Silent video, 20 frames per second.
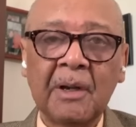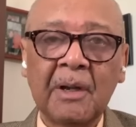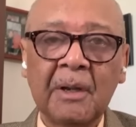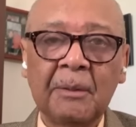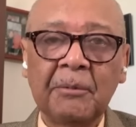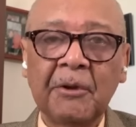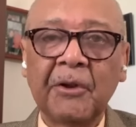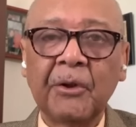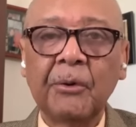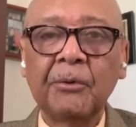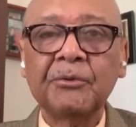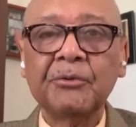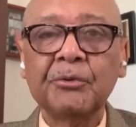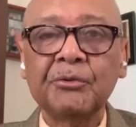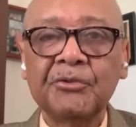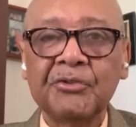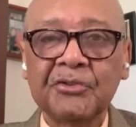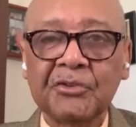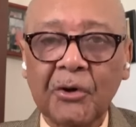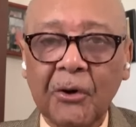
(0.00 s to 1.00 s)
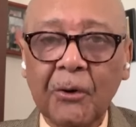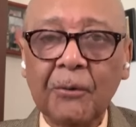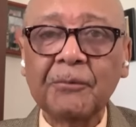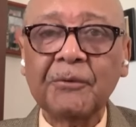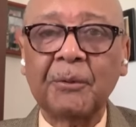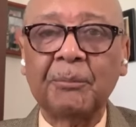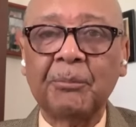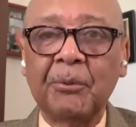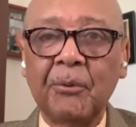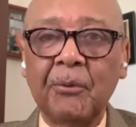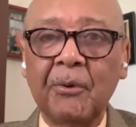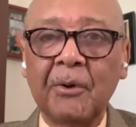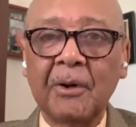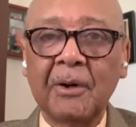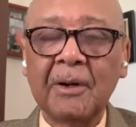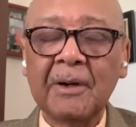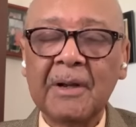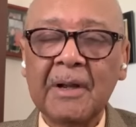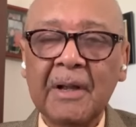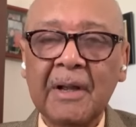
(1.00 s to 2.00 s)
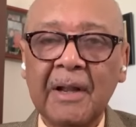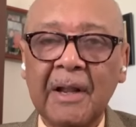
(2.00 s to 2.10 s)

but those who serve the poor.